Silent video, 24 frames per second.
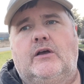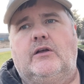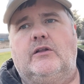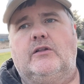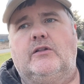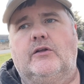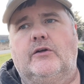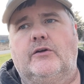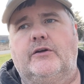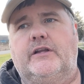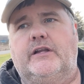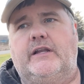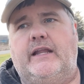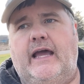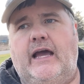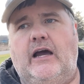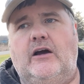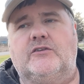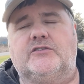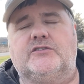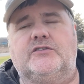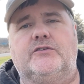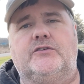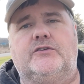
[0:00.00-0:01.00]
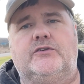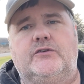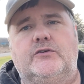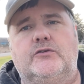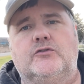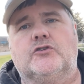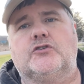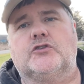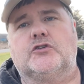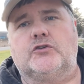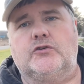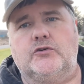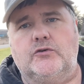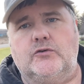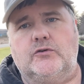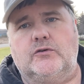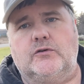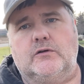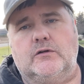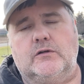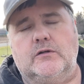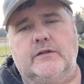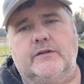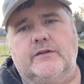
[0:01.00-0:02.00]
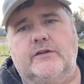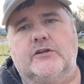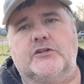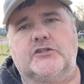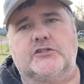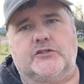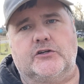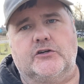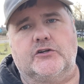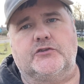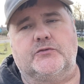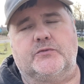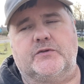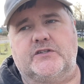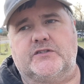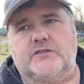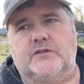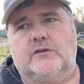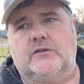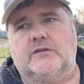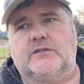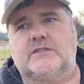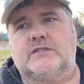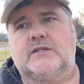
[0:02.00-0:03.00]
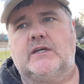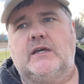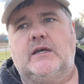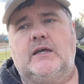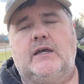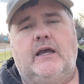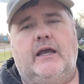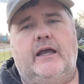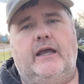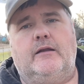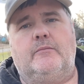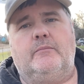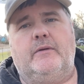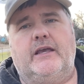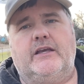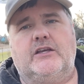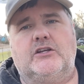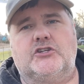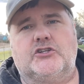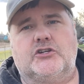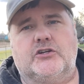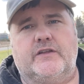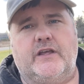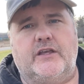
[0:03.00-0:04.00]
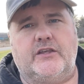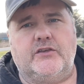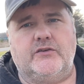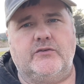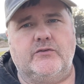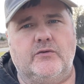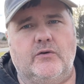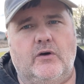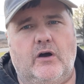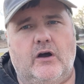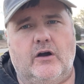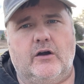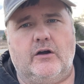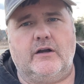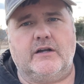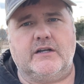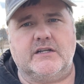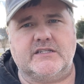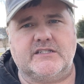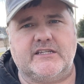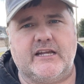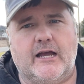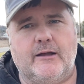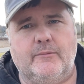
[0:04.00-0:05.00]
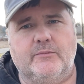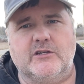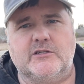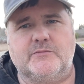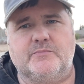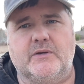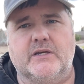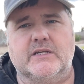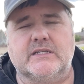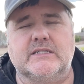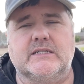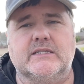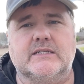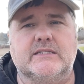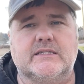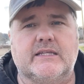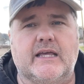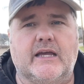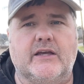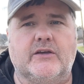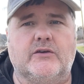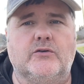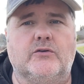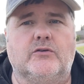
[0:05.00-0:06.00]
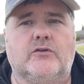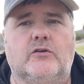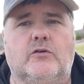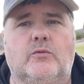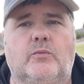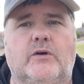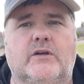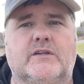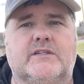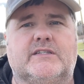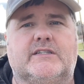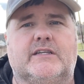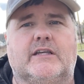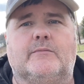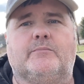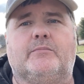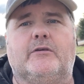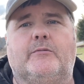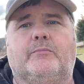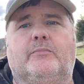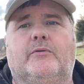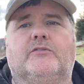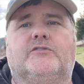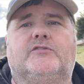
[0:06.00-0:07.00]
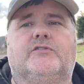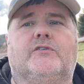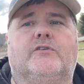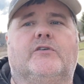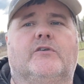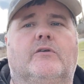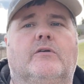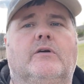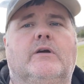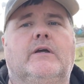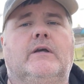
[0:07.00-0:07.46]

learning how to use Google and their search results and making sure that you are an established business that Google will send people to.